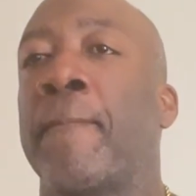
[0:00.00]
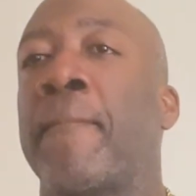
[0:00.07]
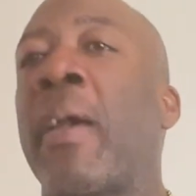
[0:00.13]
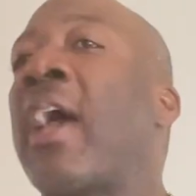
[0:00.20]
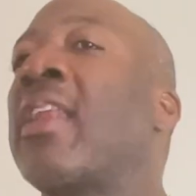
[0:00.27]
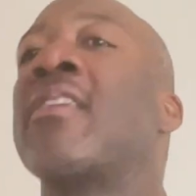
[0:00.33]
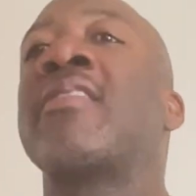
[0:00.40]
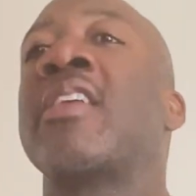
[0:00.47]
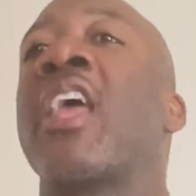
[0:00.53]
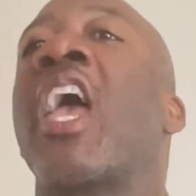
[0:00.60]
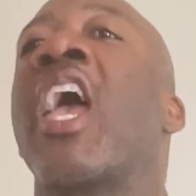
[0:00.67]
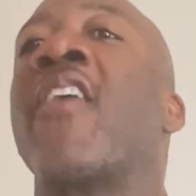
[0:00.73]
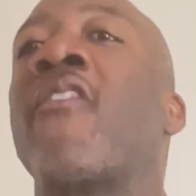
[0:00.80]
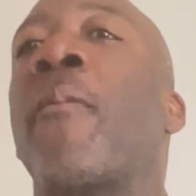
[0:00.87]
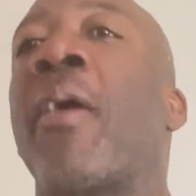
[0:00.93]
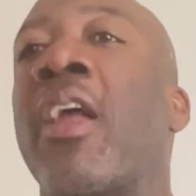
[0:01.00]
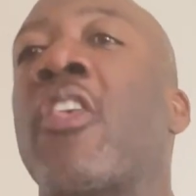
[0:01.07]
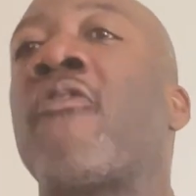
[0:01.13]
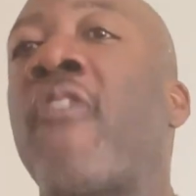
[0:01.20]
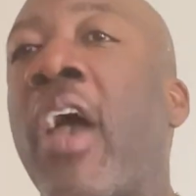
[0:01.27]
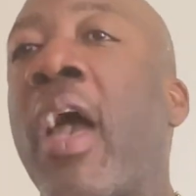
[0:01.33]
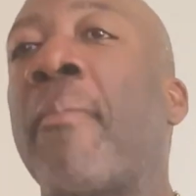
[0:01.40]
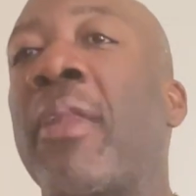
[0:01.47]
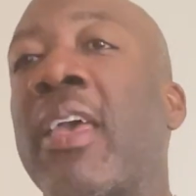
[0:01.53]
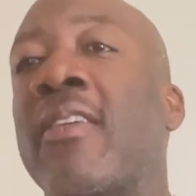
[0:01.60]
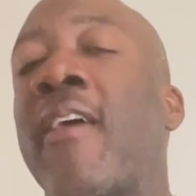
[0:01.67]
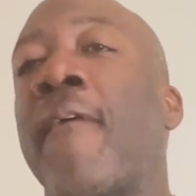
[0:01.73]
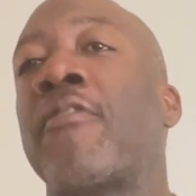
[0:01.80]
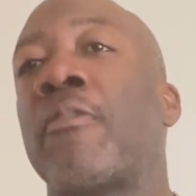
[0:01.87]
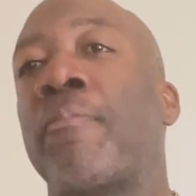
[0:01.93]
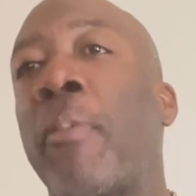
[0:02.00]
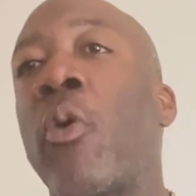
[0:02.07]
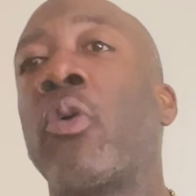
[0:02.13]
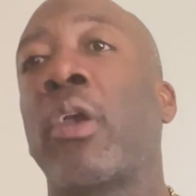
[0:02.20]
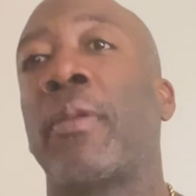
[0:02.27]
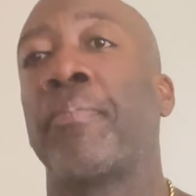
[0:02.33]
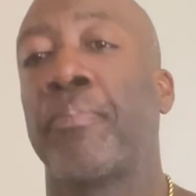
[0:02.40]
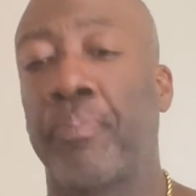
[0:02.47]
And it's in everybody's family, as I've spoken.